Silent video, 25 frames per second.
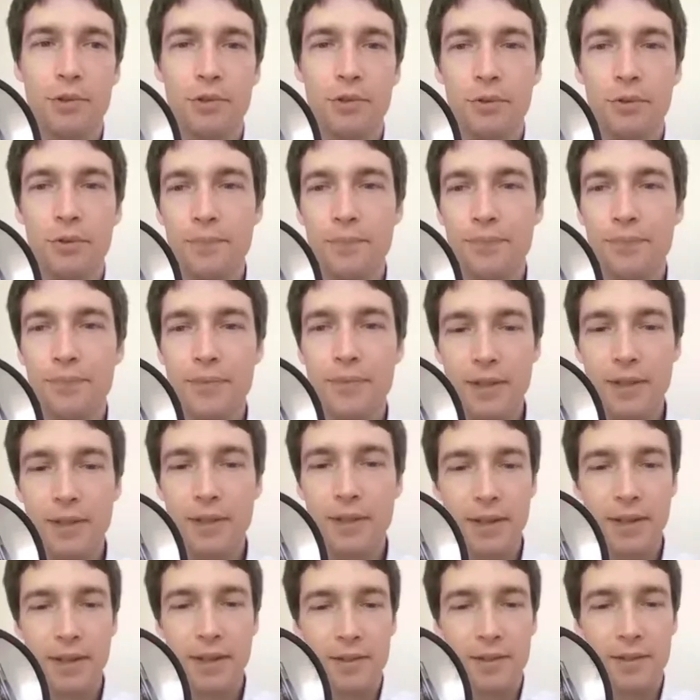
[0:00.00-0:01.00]
2.
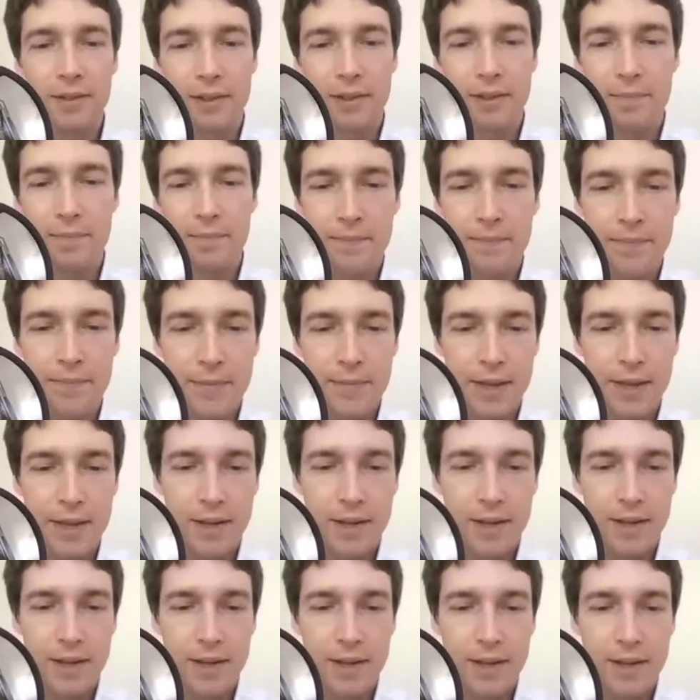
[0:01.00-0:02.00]
And um,
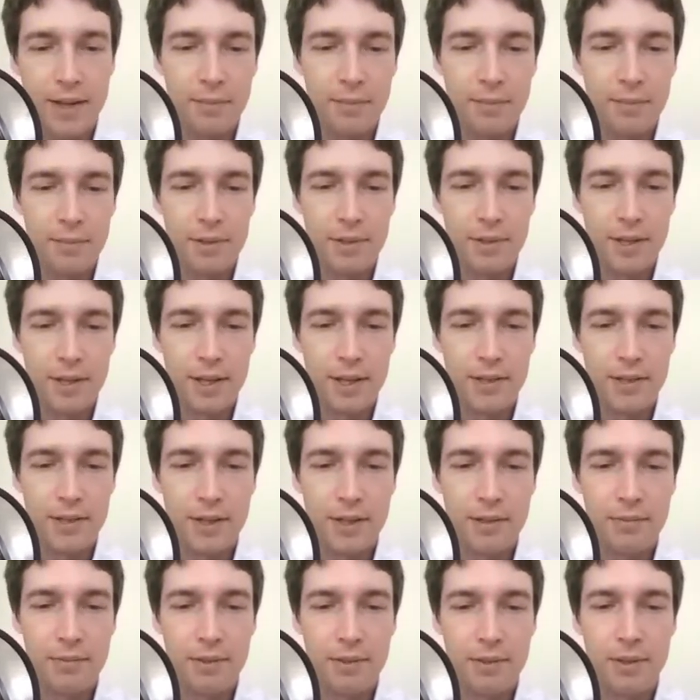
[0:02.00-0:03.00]
uh, but today is
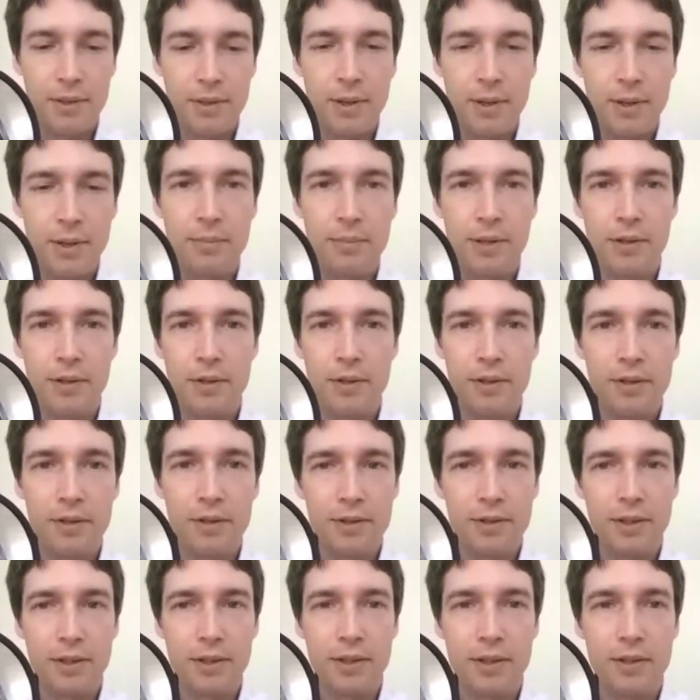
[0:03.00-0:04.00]
not really about
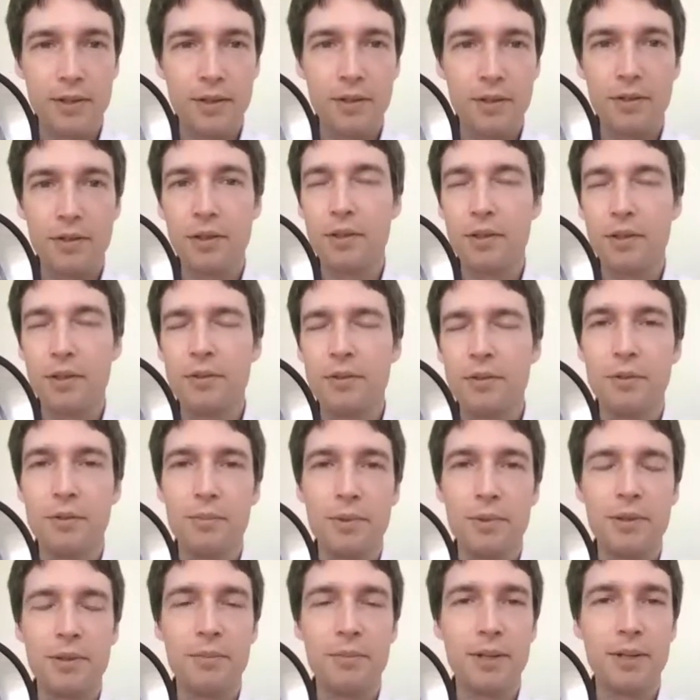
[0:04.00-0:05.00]
Bakong. Uh, I'll talk a little
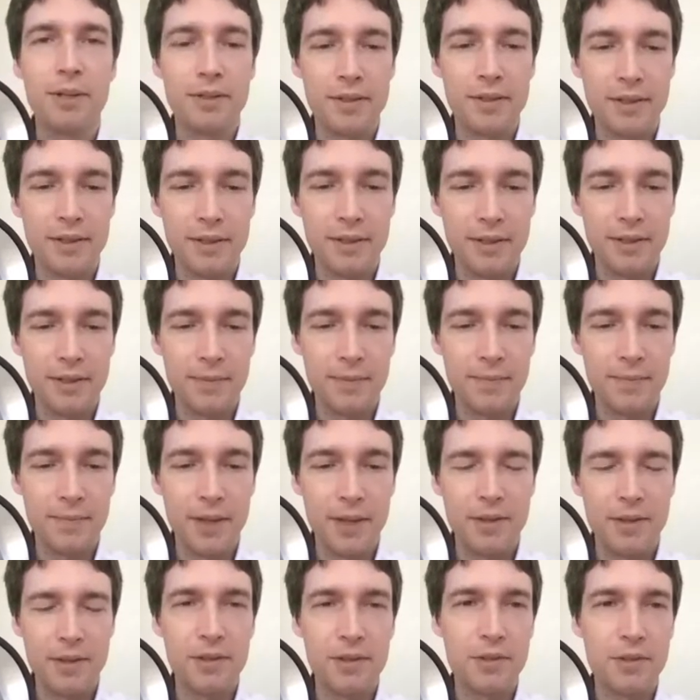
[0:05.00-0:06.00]
bit about,
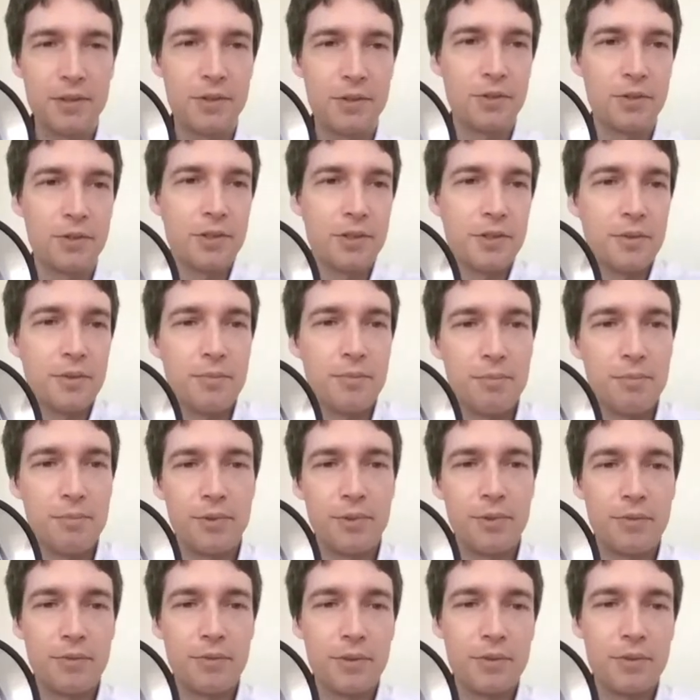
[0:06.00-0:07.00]
uh, this is just a
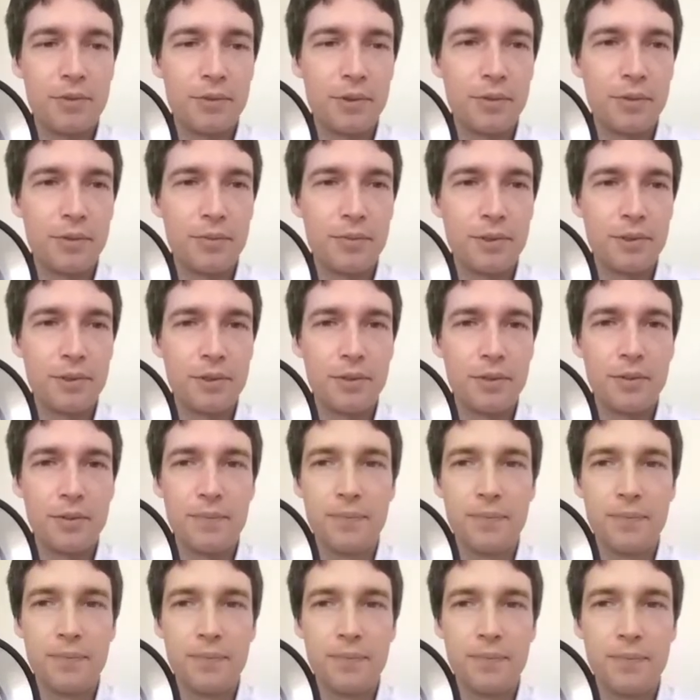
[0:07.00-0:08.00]
brief intro. So
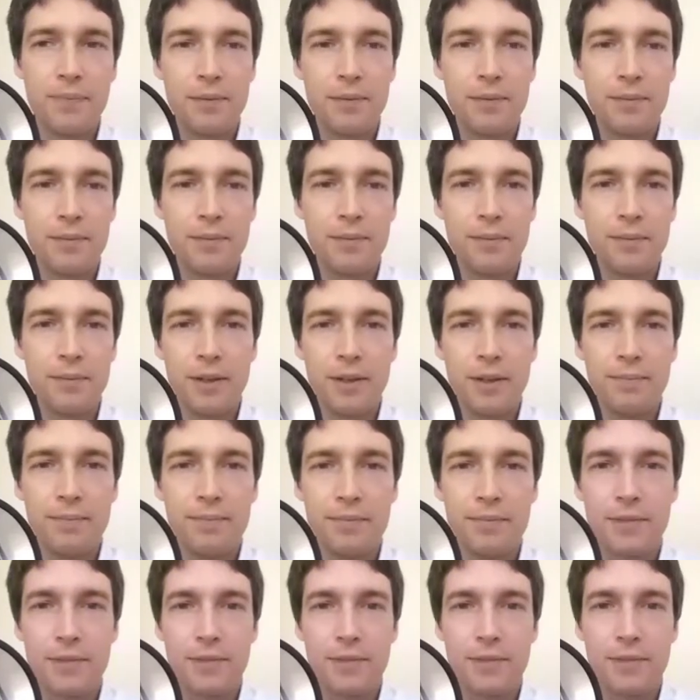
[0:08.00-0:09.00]
yeah,
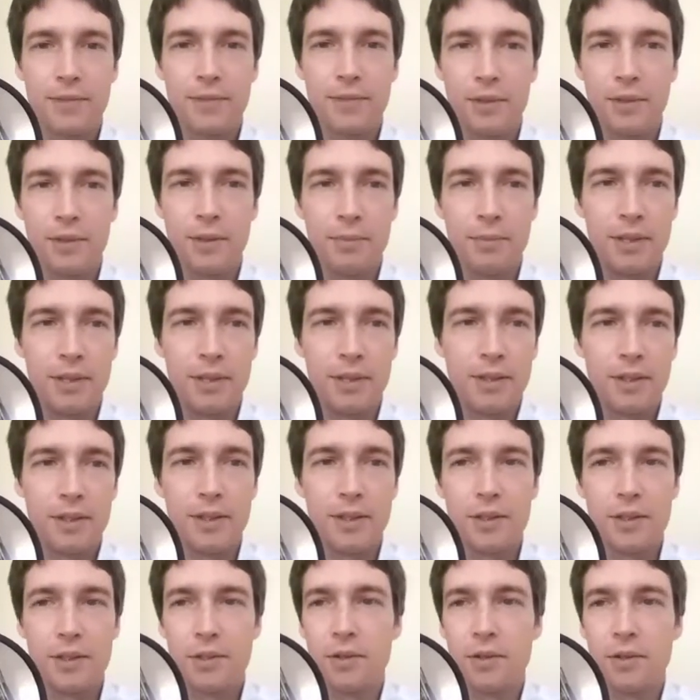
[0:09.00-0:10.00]
so let me
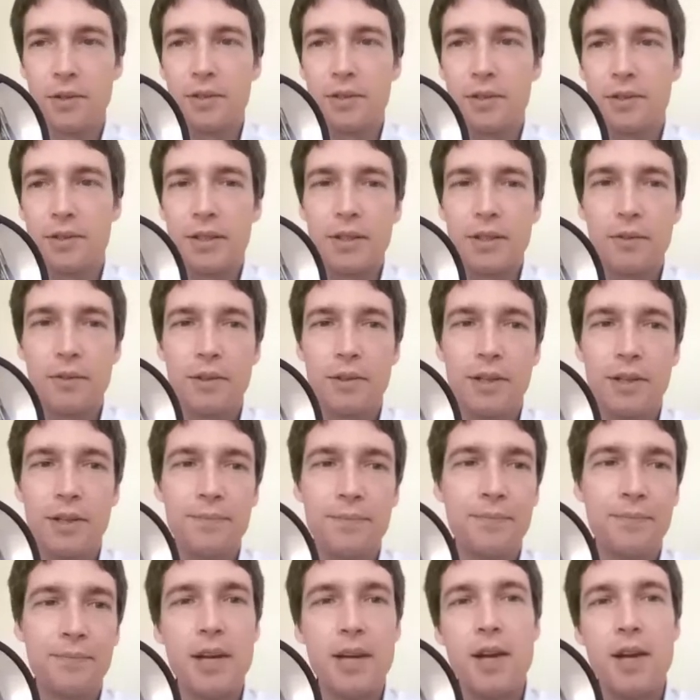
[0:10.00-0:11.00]
get started into
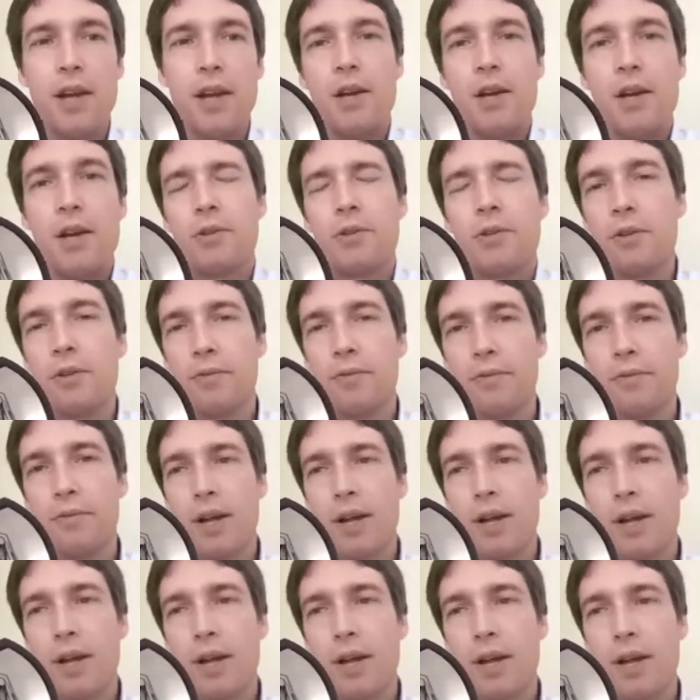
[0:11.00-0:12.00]
Iroha. So the
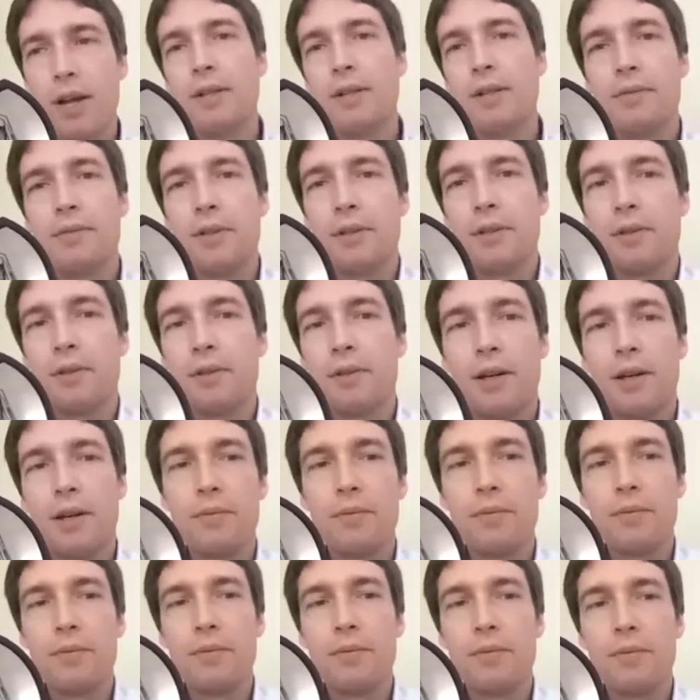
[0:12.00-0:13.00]
philosophy of Iroha
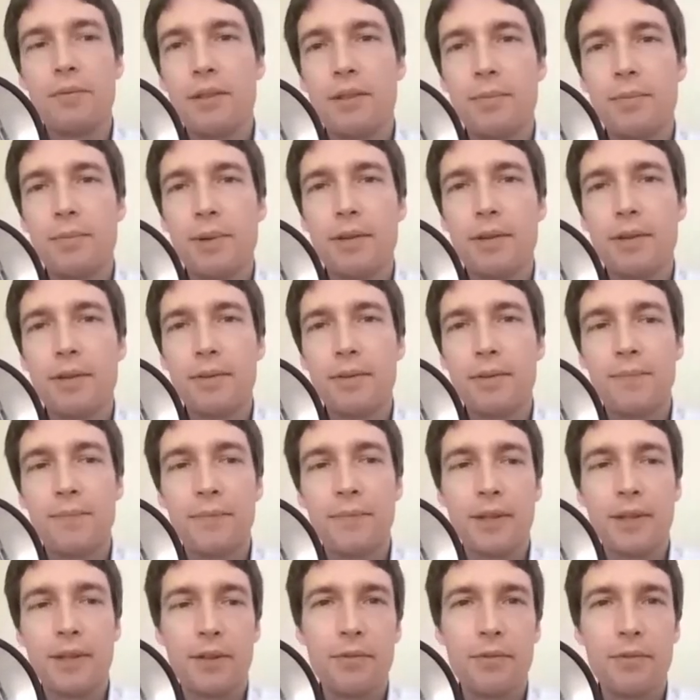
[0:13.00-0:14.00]
really is about
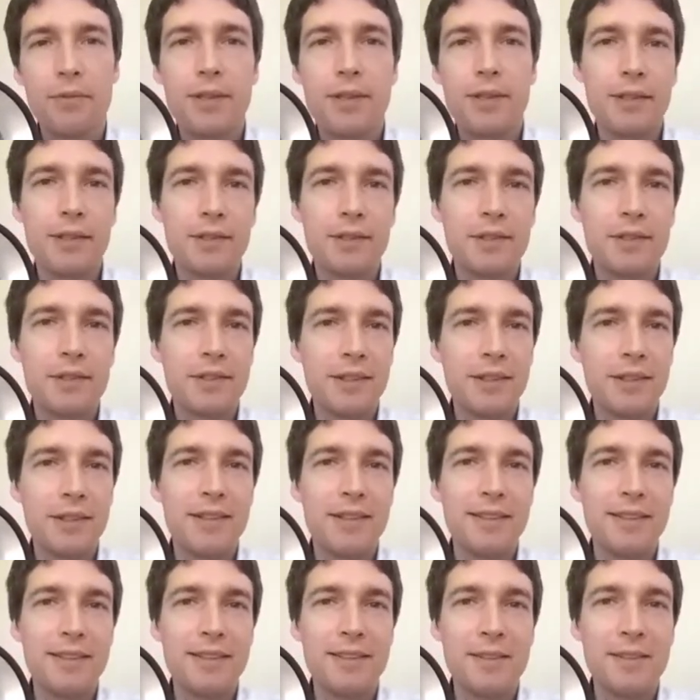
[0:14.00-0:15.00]
three things.
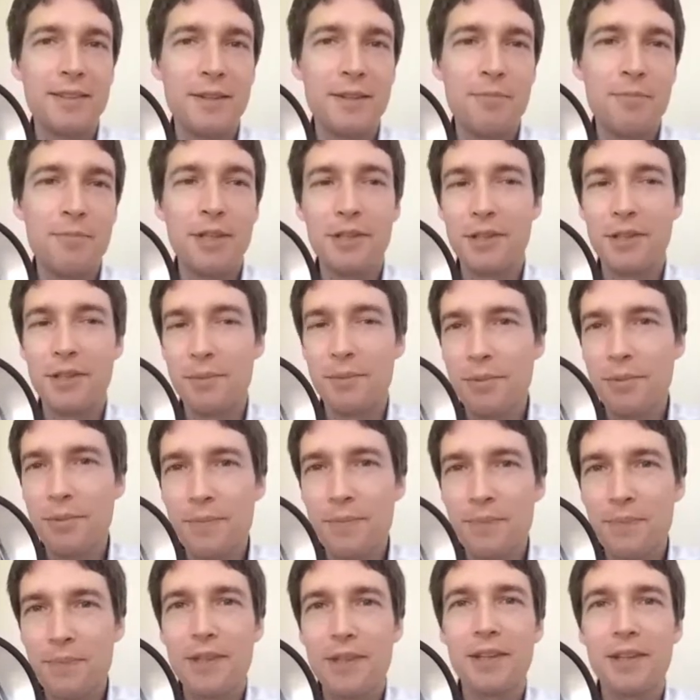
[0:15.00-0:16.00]
Uh, being
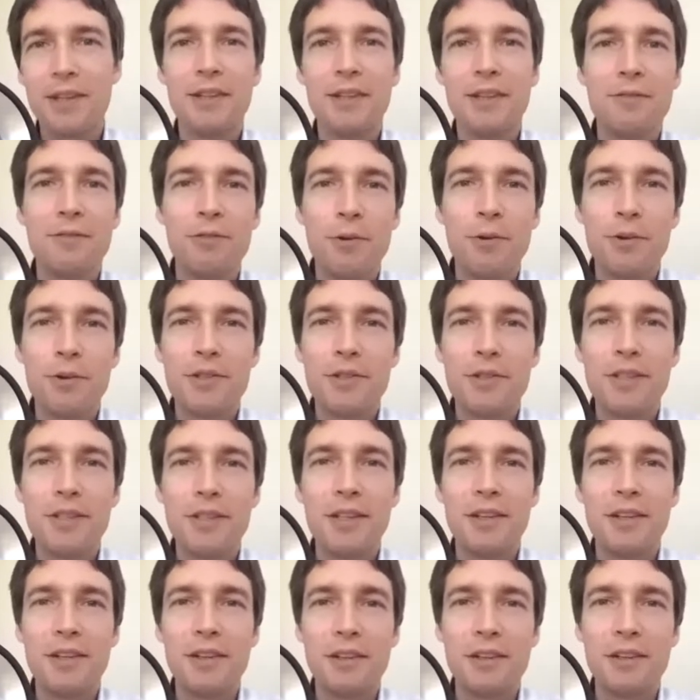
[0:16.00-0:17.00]
simple, uh,
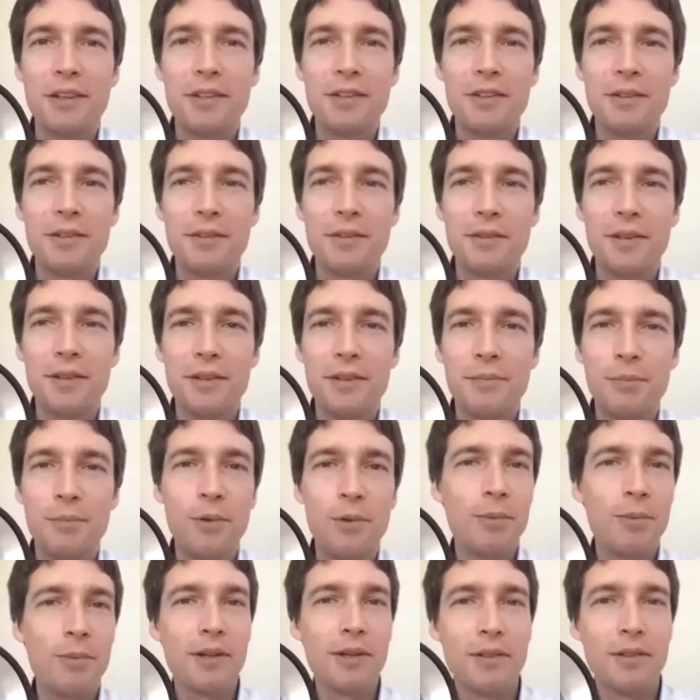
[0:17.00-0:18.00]
focusing on
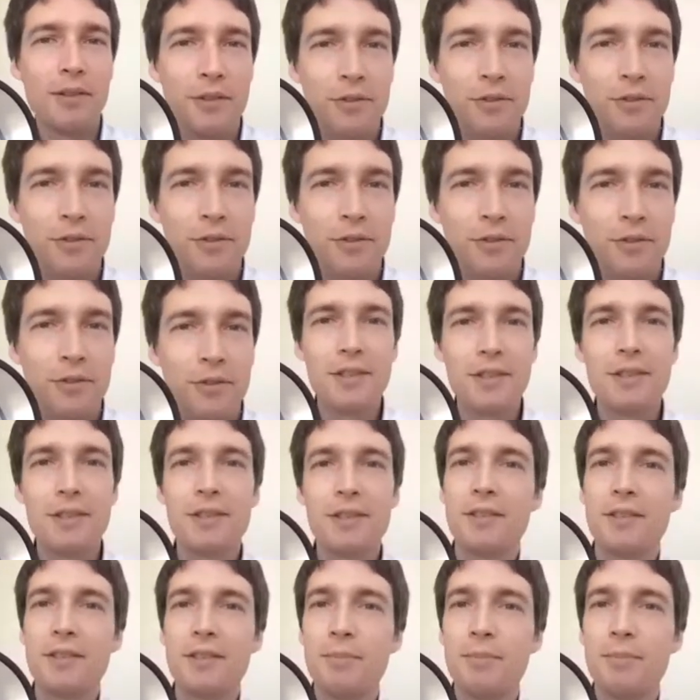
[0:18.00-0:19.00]
mobile
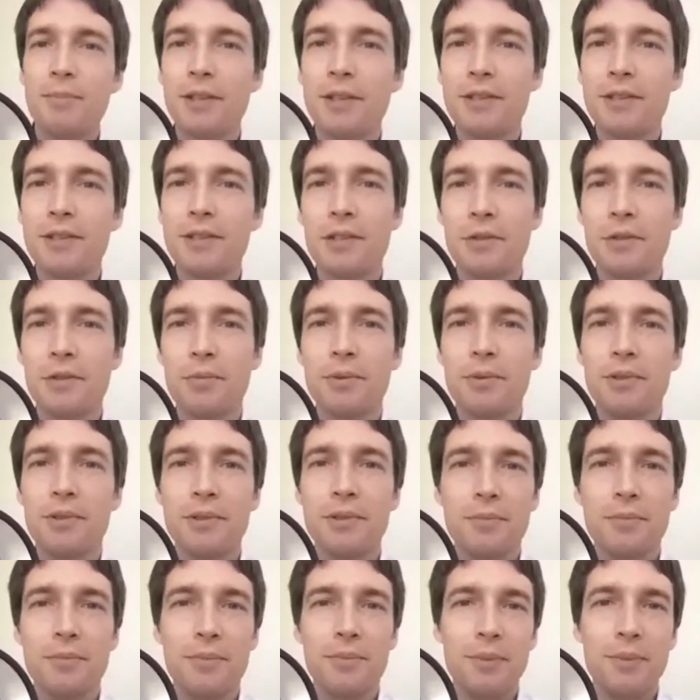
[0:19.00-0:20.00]
interfaces because that's where
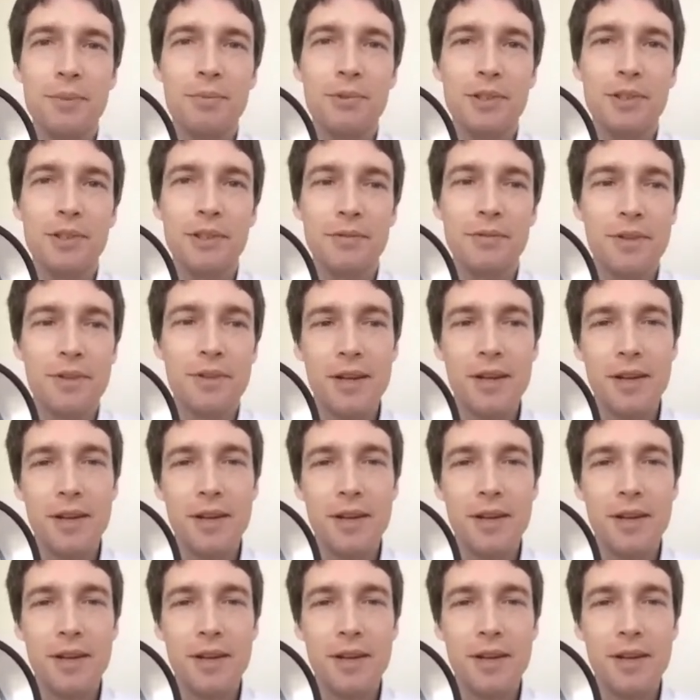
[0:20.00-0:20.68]
people live